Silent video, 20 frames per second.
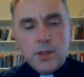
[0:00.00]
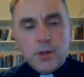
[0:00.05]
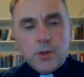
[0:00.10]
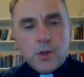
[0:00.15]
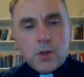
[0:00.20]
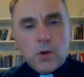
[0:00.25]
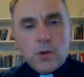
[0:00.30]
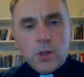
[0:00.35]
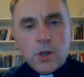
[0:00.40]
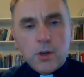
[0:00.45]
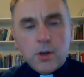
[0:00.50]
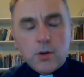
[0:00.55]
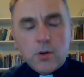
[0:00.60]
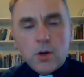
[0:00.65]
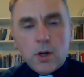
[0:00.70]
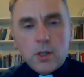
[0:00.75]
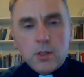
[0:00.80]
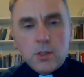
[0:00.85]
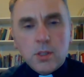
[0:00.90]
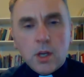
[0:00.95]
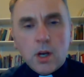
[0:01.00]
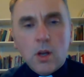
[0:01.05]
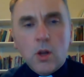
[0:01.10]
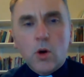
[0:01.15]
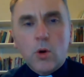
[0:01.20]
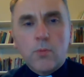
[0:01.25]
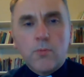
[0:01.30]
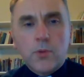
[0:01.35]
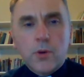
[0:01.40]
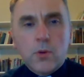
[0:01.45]
that are going on across the
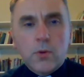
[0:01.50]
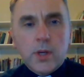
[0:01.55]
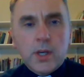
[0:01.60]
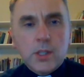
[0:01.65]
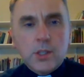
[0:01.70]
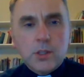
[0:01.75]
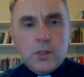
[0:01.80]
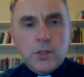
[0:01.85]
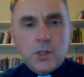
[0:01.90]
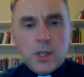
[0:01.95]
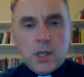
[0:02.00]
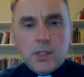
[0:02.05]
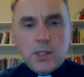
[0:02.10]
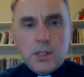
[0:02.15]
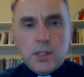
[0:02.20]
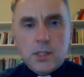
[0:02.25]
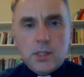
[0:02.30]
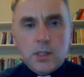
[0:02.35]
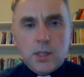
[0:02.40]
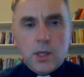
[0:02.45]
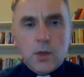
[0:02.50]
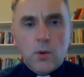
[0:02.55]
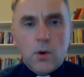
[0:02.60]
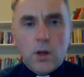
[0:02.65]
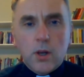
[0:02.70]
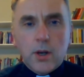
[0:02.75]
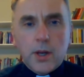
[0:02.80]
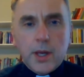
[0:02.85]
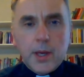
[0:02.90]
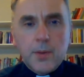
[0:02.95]
globe for racial justice and
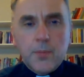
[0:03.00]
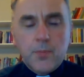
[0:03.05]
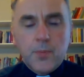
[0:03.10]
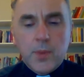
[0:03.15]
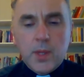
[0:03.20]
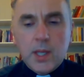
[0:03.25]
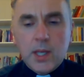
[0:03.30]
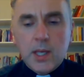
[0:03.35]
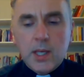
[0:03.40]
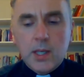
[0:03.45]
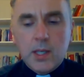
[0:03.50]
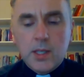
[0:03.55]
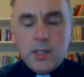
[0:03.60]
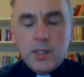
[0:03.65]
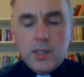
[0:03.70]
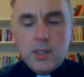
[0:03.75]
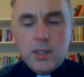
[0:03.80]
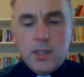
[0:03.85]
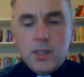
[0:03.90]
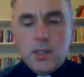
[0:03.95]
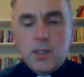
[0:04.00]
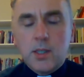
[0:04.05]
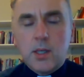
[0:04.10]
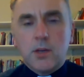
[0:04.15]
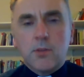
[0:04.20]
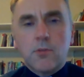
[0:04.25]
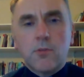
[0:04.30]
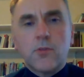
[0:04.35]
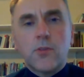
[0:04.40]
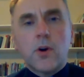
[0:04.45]
equality.
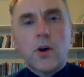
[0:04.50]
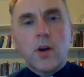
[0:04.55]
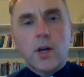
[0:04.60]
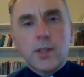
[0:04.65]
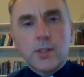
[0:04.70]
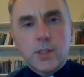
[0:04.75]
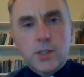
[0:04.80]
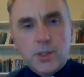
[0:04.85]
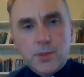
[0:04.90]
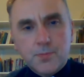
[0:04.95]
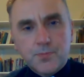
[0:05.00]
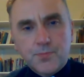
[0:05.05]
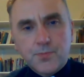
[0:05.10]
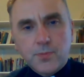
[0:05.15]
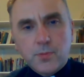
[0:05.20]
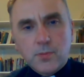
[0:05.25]
And for us,